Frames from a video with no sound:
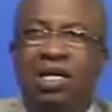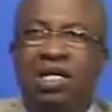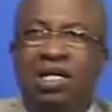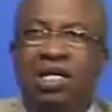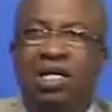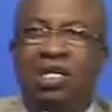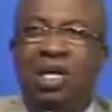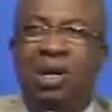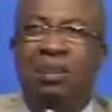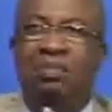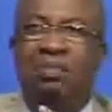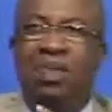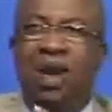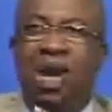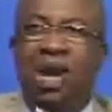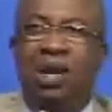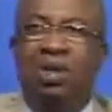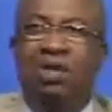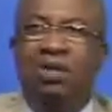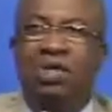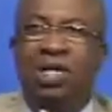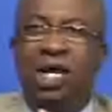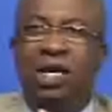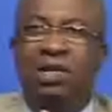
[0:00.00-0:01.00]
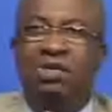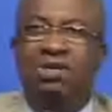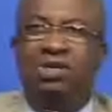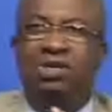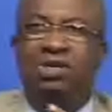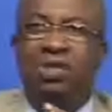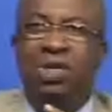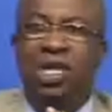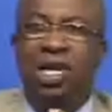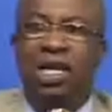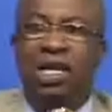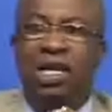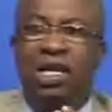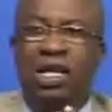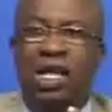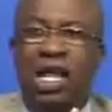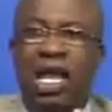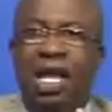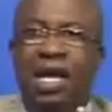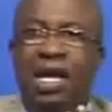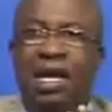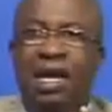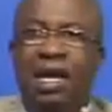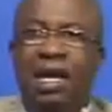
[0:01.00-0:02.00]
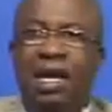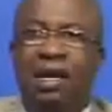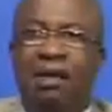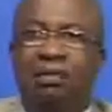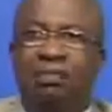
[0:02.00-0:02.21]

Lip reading: these embryos are they're like